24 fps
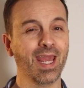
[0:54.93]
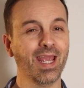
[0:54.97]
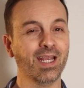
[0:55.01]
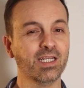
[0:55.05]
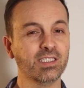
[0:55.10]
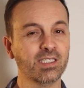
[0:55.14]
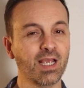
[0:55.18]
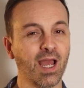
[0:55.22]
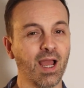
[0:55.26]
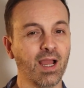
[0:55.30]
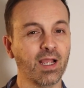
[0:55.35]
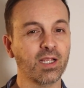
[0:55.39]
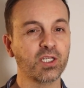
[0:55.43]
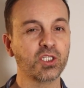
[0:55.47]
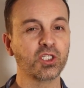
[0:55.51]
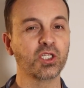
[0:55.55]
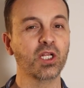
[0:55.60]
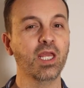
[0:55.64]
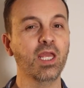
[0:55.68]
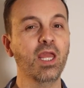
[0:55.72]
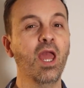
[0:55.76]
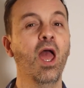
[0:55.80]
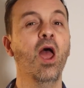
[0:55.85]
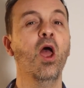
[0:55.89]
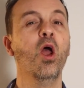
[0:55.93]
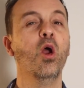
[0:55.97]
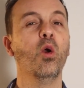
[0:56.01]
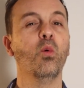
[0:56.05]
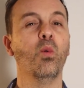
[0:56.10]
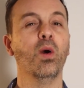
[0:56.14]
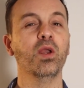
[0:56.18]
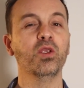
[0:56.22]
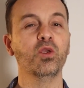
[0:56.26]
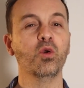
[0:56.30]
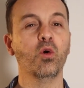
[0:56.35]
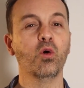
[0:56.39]
it's actually
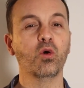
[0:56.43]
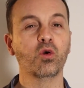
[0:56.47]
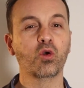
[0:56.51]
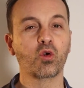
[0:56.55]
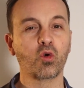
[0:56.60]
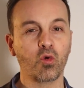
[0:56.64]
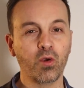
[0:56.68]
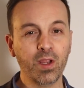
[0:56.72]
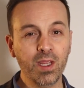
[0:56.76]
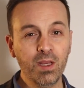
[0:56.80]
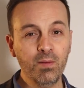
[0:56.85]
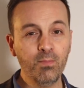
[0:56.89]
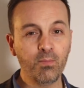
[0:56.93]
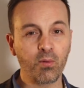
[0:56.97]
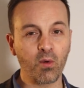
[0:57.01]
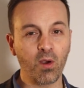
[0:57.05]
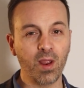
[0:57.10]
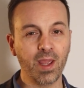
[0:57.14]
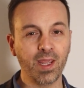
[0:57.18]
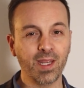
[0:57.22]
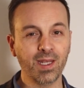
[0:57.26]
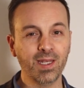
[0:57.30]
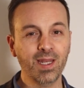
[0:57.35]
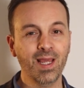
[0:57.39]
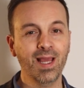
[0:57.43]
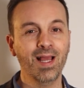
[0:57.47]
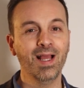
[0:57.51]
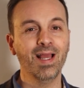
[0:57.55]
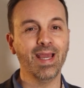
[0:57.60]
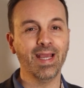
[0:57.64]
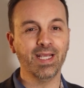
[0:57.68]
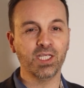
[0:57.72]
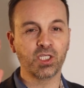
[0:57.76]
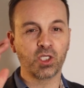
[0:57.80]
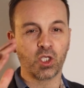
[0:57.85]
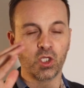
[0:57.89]
when your green brain
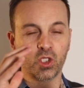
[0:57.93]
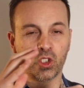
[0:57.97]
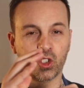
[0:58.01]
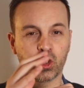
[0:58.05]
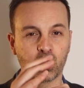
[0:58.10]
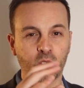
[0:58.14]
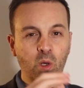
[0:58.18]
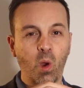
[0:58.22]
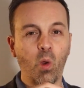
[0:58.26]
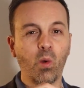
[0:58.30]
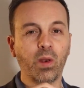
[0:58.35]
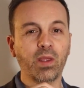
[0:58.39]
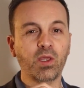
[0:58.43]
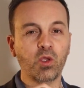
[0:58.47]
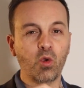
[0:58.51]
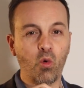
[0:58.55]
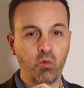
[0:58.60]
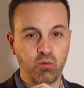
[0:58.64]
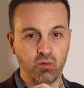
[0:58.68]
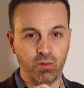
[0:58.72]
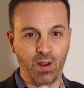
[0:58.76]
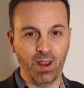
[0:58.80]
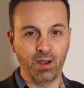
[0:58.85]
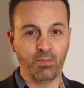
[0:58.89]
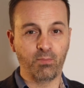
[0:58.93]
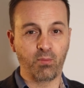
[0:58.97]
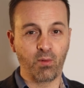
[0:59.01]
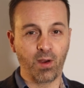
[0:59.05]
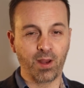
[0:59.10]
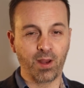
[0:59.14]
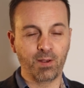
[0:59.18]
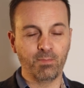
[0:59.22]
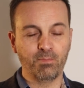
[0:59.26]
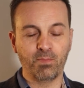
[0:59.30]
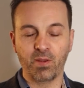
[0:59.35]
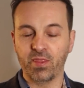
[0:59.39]
is controlling your red
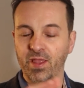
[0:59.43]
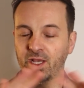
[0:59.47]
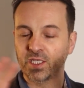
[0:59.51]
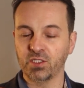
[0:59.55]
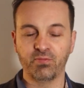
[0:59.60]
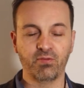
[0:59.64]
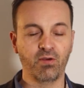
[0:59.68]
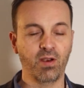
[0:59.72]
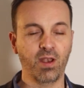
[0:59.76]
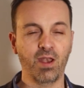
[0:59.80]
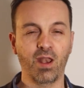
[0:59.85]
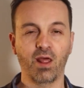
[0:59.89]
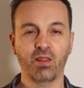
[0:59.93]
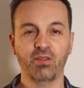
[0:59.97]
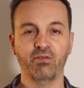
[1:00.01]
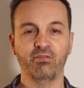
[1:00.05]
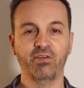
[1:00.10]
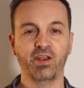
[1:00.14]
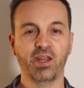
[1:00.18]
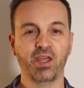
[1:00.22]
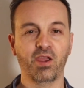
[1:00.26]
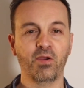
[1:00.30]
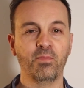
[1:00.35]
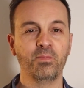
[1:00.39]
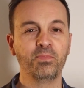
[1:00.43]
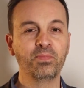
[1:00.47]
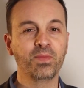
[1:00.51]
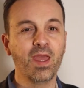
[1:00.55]
brain, but that's for another video.